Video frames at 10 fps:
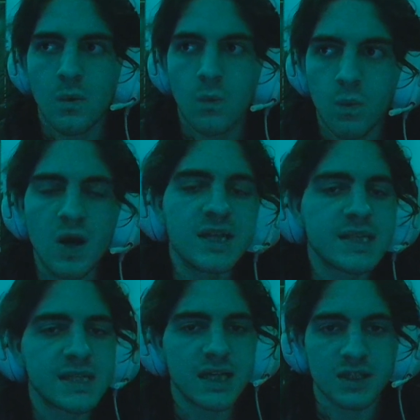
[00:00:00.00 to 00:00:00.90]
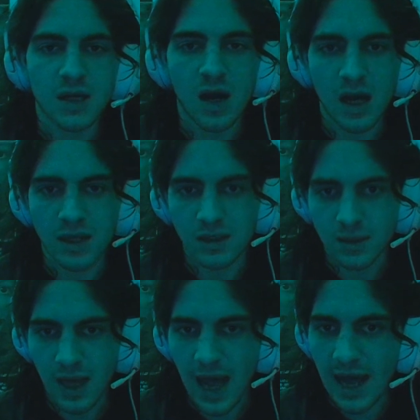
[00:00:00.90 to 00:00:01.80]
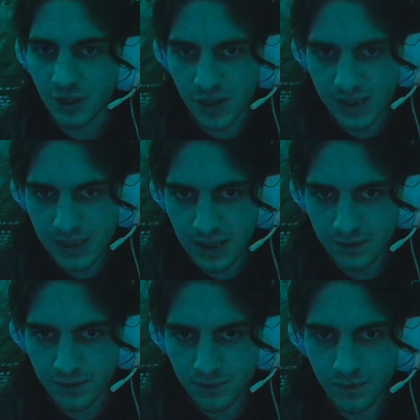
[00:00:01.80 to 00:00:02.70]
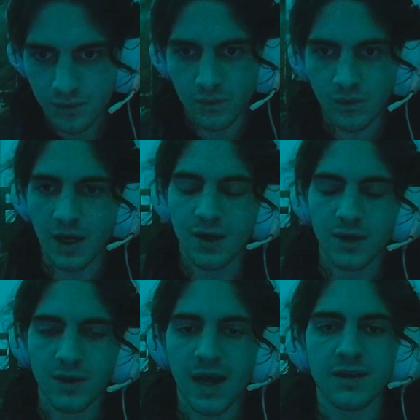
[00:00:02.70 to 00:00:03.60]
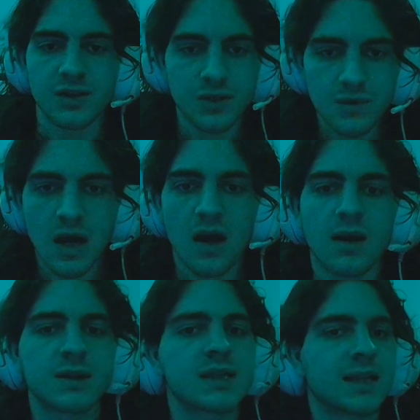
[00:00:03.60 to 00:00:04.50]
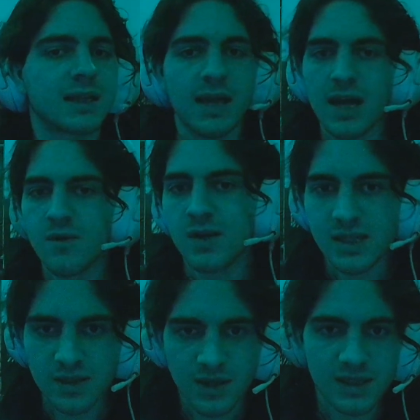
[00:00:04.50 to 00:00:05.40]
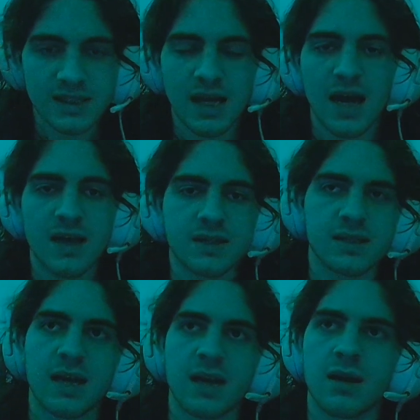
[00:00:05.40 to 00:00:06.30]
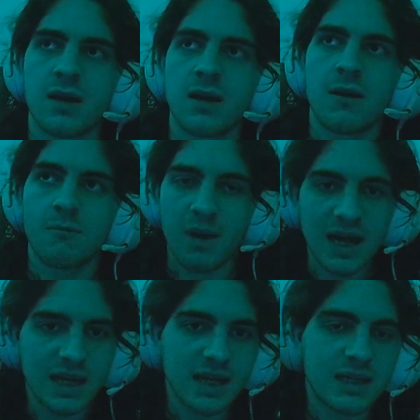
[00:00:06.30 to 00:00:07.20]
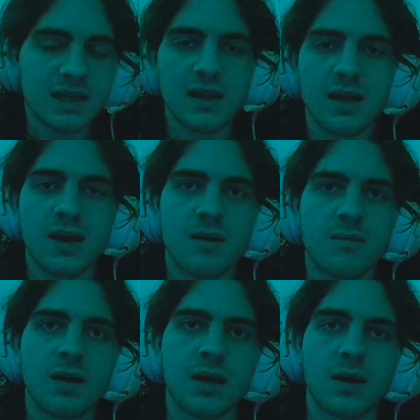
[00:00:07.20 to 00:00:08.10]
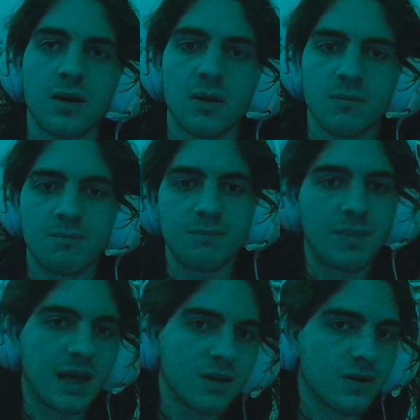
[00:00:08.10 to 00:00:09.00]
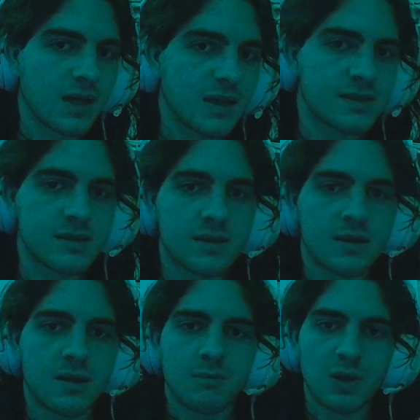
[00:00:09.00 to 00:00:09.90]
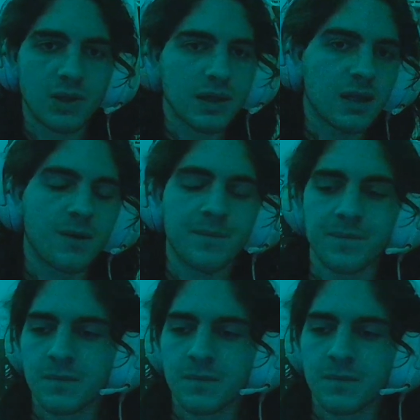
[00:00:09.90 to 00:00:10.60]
was the dog action scene, where you had the 2 dogs laying waste to all these guys, like biting into them, or biting their nuts, pulling them,